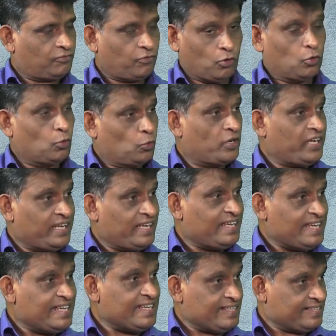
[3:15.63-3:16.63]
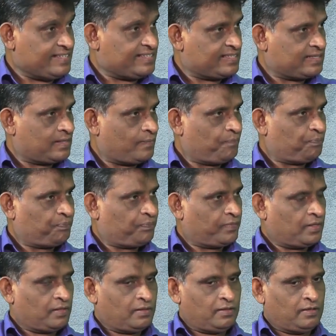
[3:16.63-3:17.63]
for who he is,
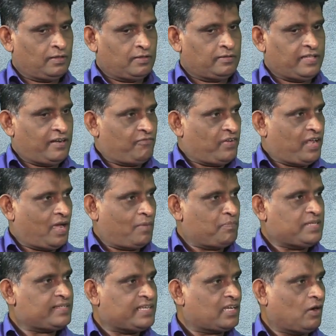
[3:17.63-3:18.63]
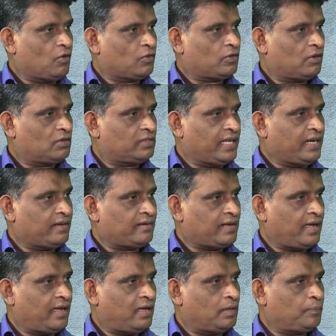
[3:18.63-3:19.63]
then we are missing out on the
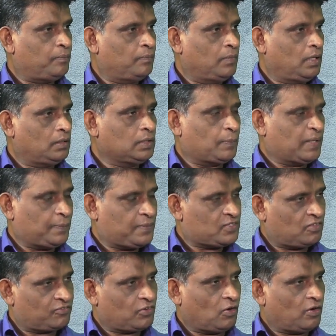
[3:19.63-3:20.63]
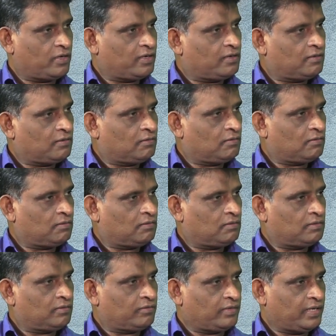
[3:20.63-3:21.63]
entire purpose of God,
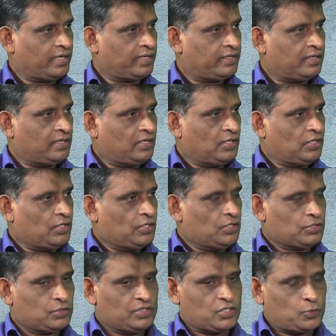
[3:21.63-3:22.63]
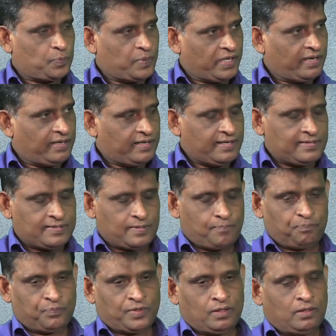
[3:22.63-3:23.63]
right? So the Spirit is
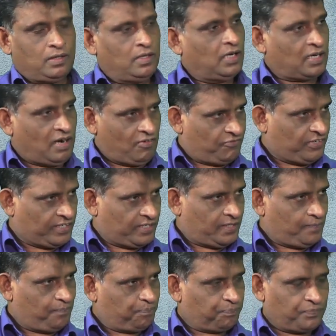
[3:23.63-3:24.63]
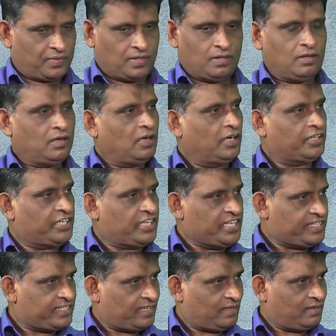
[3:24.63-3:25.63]
a comforter, a
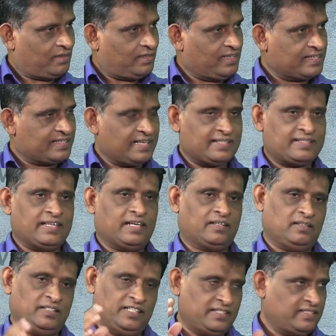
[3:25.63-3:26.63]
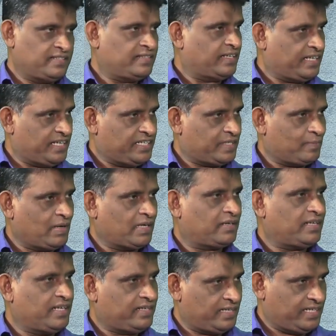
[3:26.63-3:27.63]
teacher, in a sense that Jesus is a teacher,
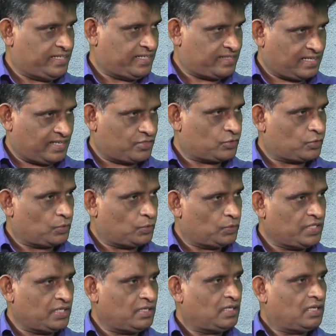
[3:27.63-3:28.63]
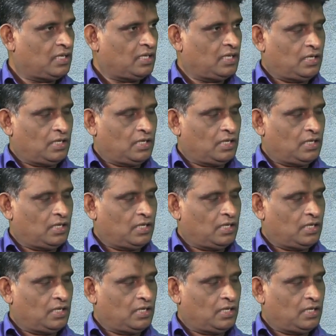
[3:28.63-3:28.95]
but he teaches us through the